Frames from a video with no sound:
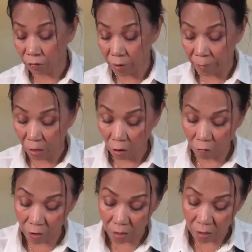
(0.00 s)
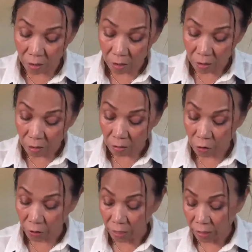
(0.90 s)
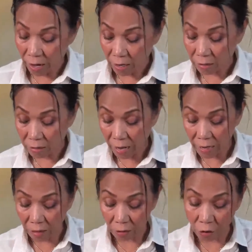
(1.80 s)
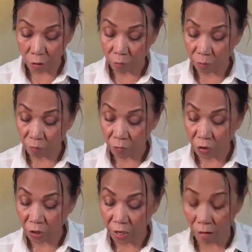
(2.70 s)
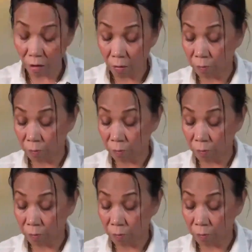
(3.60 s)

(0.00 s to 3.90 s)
I just flip it over to get the other side to get